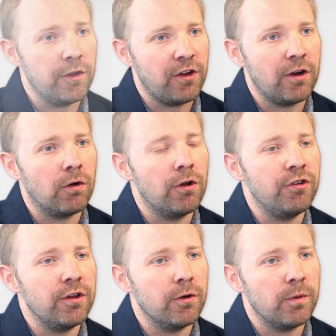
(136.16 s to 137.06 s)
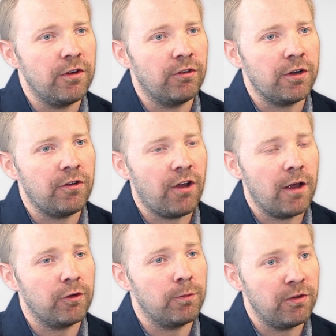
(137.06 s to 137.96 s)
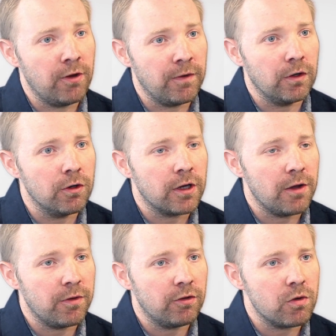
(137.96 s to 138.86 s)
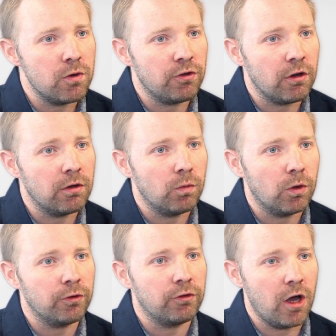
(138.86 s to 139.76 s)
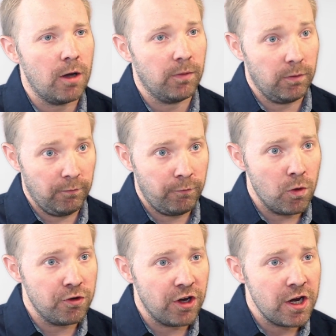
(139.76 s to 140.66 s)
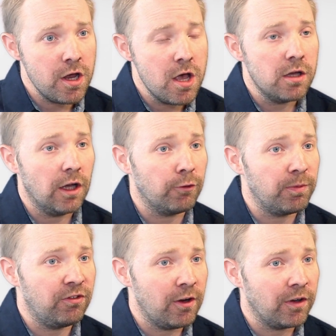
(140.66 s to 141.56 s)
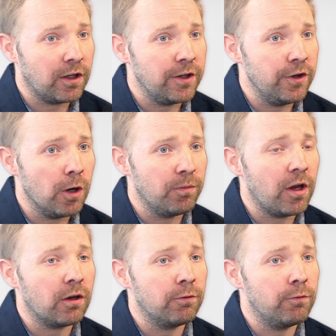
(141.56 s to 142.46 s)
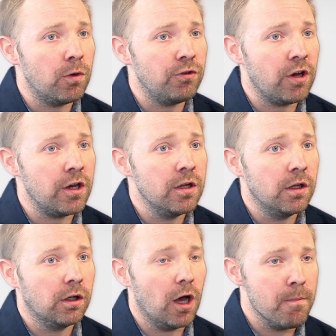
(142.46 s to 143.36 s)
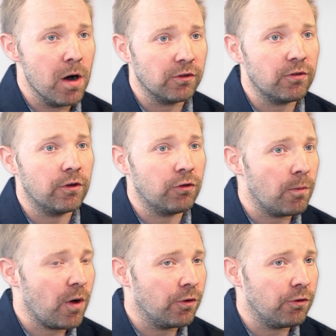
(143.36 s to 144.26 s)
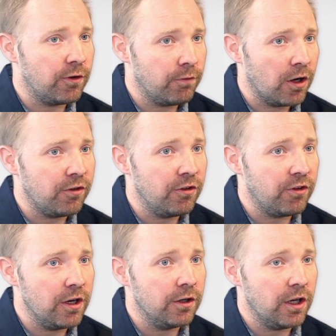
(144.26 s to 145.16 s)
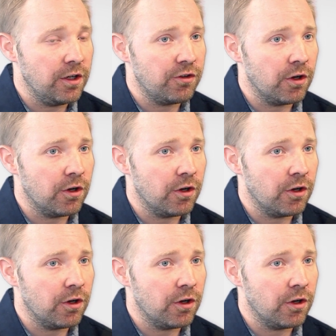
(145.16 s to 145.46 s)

technology that we decided to have a specific look at this quarter was 4G, and specifically the uptake of 4G amongst the top 100 devices in each